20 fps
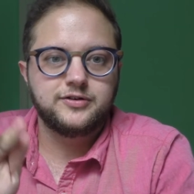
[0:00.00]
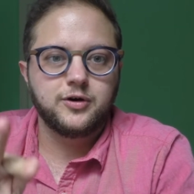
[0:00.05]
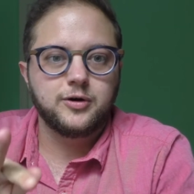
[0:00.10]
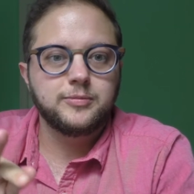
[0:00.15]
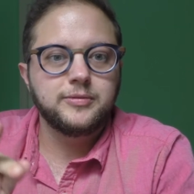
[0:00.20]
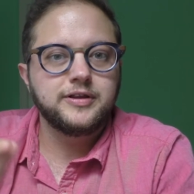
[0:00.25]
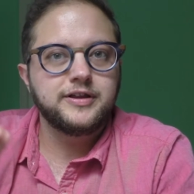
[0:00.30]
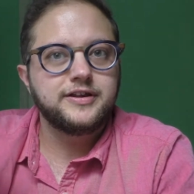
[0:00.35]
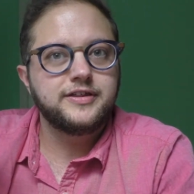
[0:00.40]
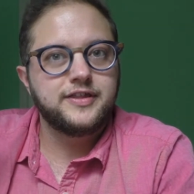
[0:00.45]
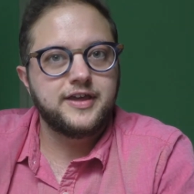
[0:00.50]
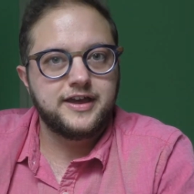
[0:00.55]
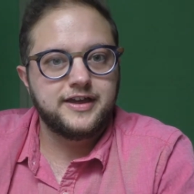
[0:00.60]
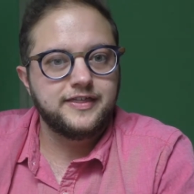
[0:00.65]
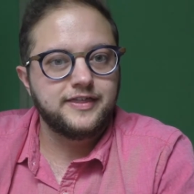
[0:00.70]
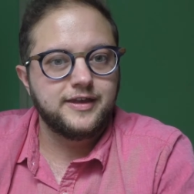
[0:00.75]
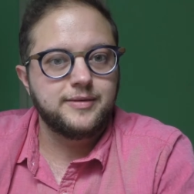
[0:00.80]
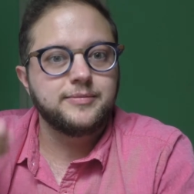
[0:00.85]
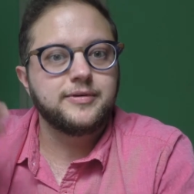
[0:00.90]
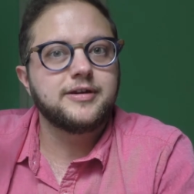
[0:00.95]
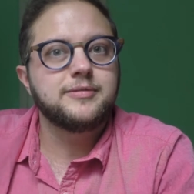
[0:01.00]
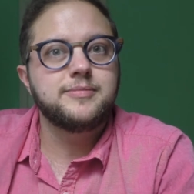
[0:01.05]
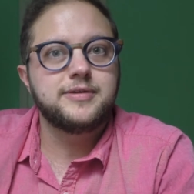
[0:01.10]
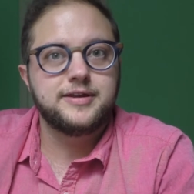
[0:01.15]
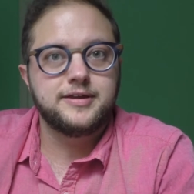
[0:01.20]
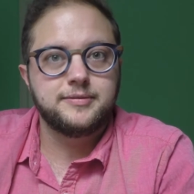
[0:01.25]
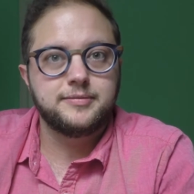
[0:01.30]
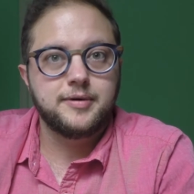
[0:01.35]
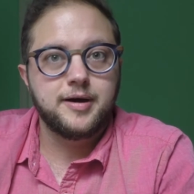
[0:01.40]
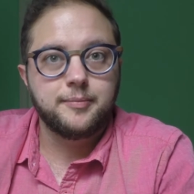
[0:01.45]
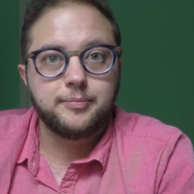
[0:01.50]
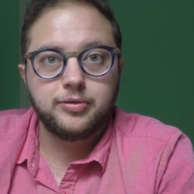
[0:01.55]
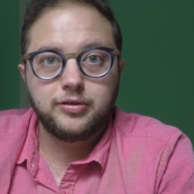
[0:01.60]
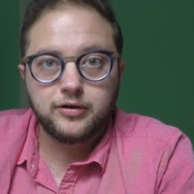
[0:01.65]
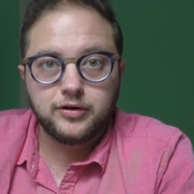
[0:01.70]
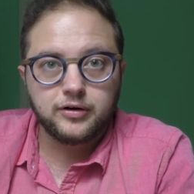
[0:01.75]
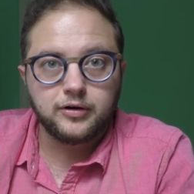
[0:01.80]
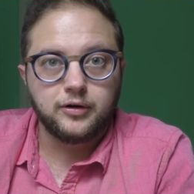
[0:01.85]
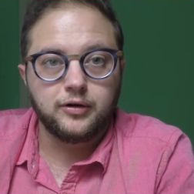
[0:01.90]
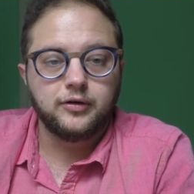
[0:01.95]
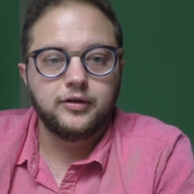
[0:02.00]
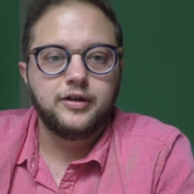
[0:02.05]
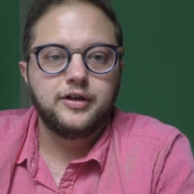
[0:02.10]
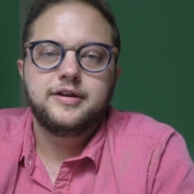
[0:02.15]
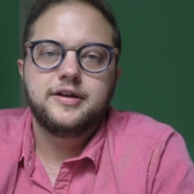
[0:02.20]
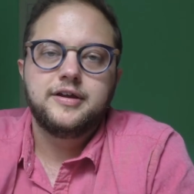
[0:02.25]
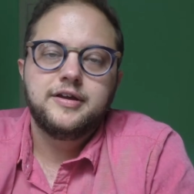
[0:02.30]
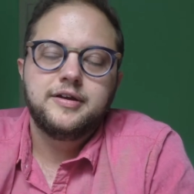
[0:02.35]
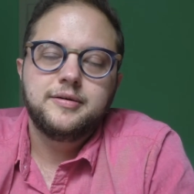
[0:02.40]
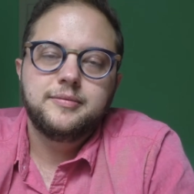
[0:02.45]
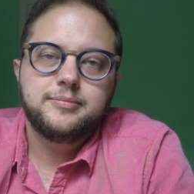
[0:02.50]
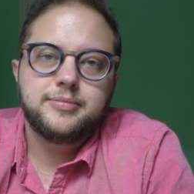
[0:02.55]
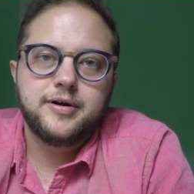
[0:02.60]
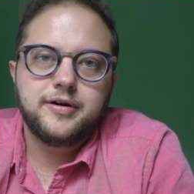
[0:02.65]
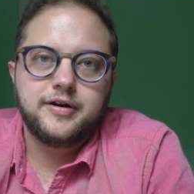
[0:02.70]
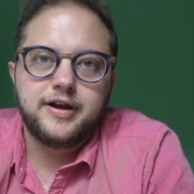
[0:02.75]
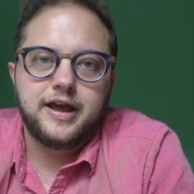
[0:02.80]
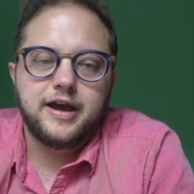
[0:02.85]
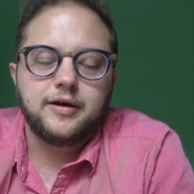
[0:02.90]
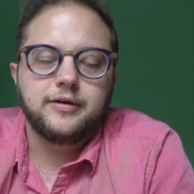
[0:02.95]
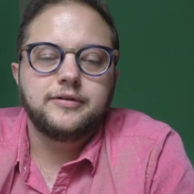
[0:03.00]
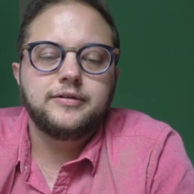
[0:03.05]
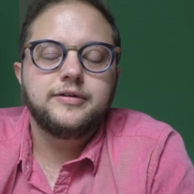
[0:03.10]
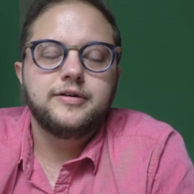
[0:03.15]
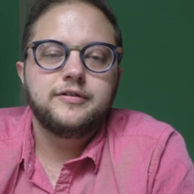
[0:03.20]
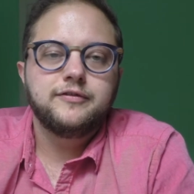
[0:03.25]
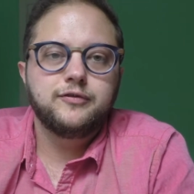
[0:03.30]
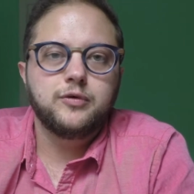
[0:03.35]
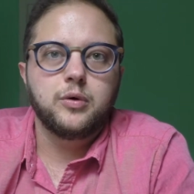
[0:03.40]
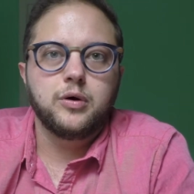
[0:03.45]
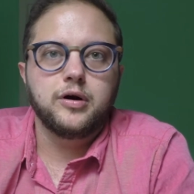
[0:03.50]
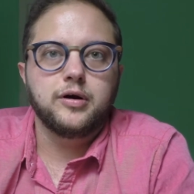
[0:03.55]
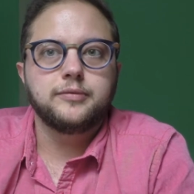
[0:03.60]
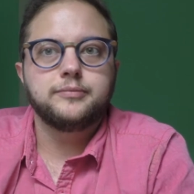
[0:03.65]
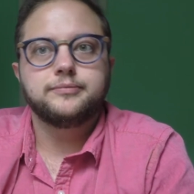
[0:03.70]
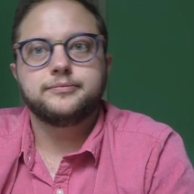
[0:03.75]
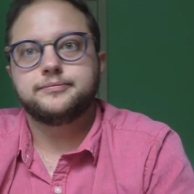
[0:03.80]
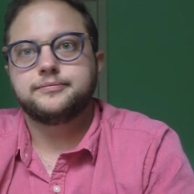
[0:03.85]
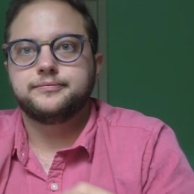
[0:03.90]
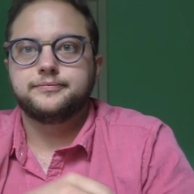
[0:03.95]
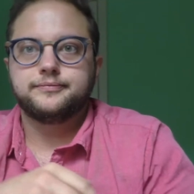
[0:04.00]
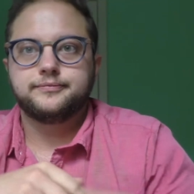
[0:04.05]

Normally they and them can be a plural pronoun for